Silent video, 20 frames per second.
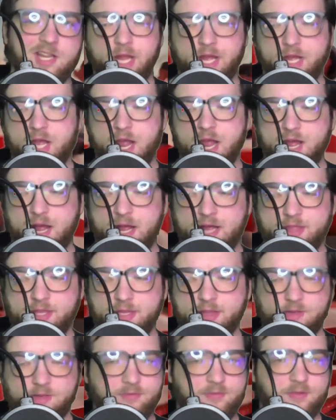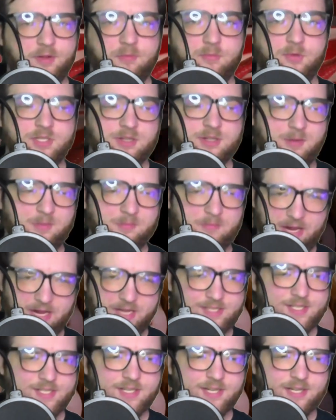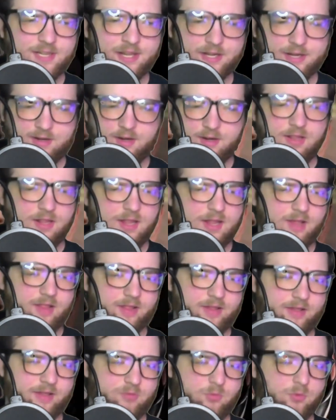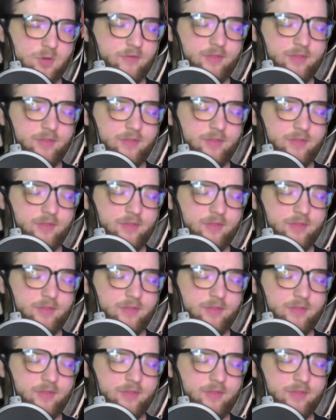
I, I think the film looks amazing. They did a like whatever they